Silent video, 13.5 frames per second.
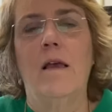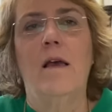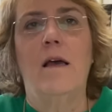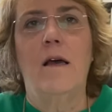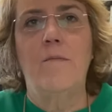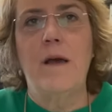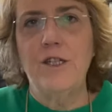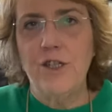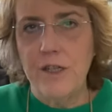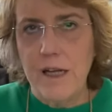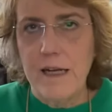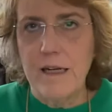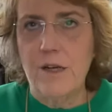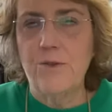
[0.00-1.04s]
A patient
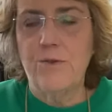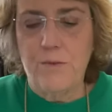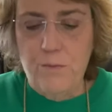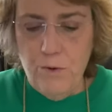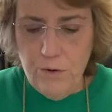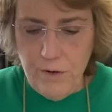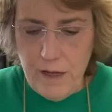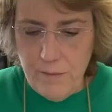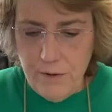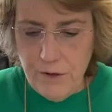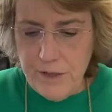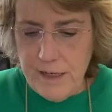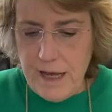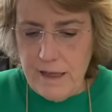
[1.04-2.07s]
diagnosed with borderline
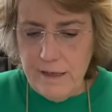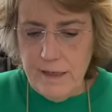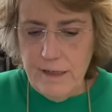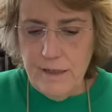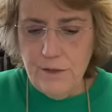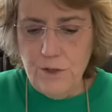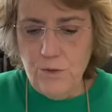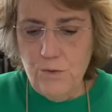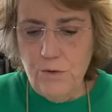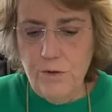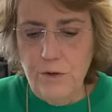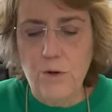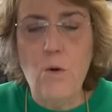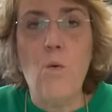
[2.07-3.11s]
personality
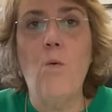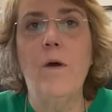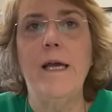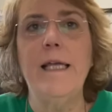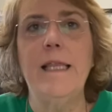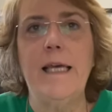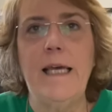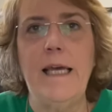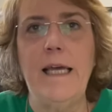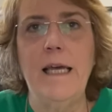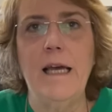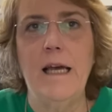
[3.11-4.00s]
disorder coyly